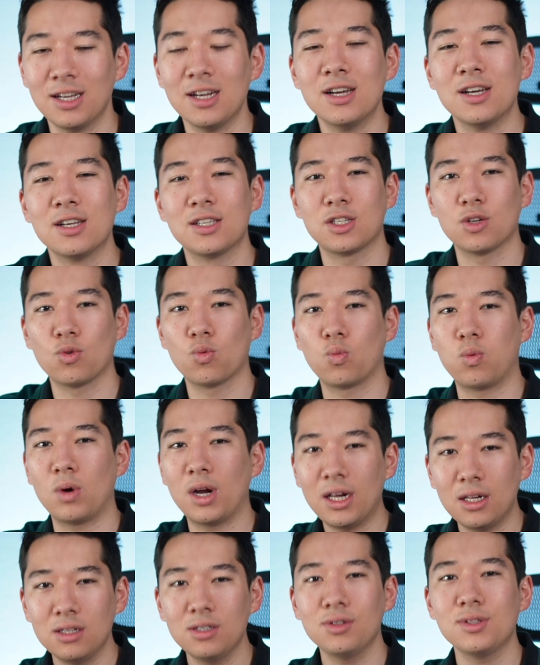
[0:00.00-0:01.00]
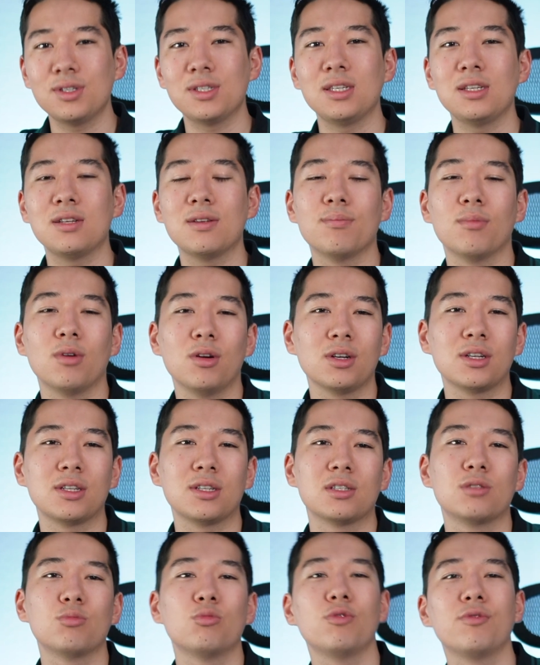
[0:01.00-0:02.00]
So while you see the market
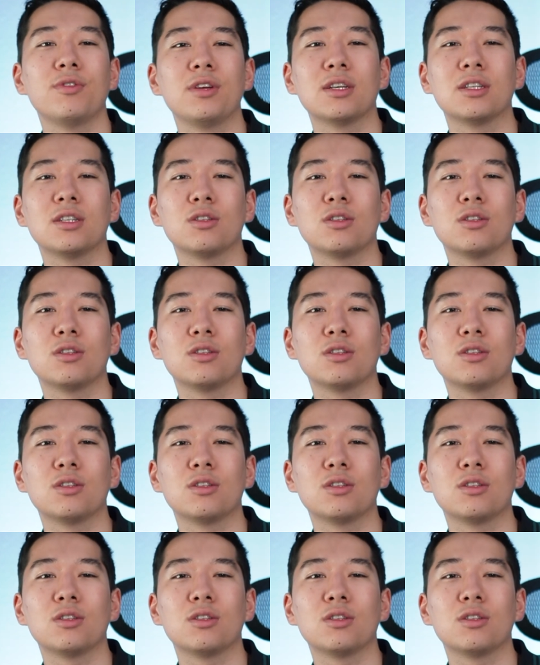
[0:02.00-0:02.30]
is moving in a